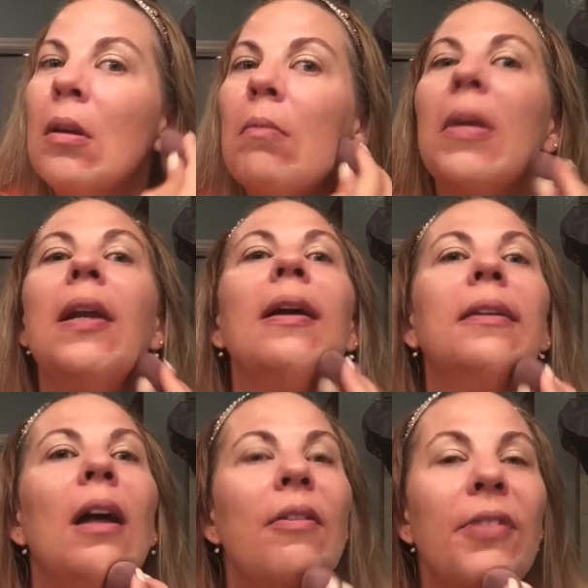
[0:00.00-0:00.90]
Man, I
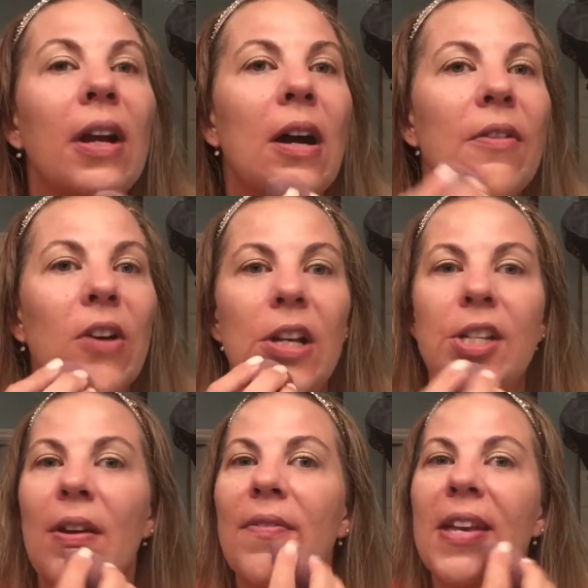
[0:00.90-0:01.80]
love the
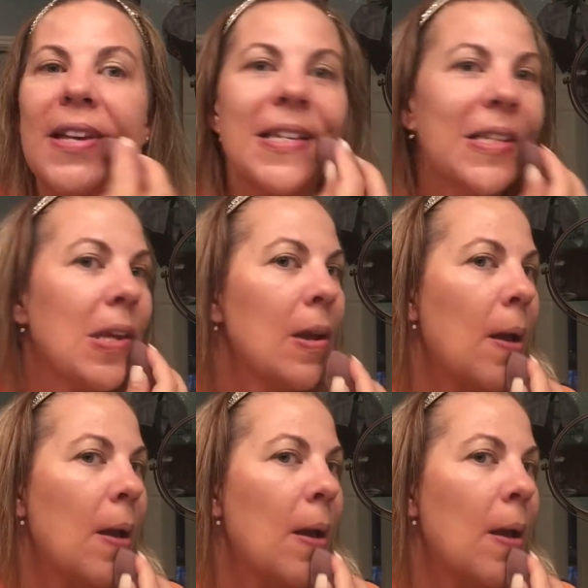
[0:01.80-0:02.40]
coverage of this.